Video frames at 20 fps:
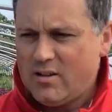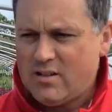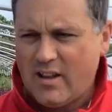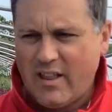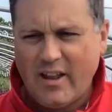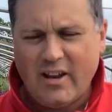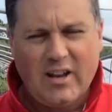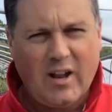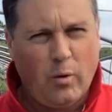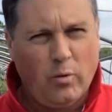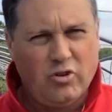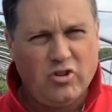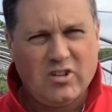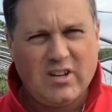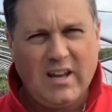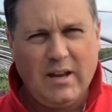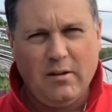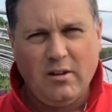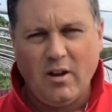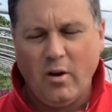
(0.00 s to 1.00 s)
And that will just
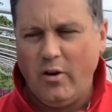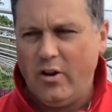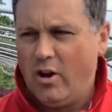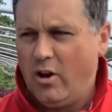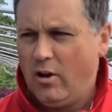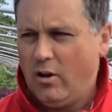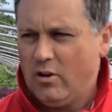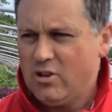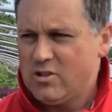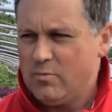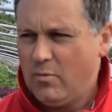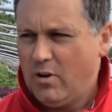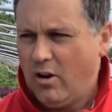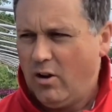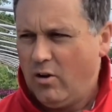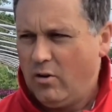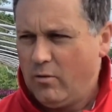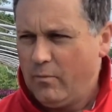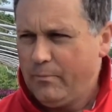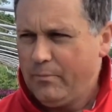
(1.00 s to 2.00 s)
keep going all summer
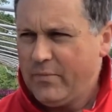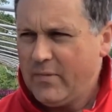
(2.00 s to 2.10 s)
long.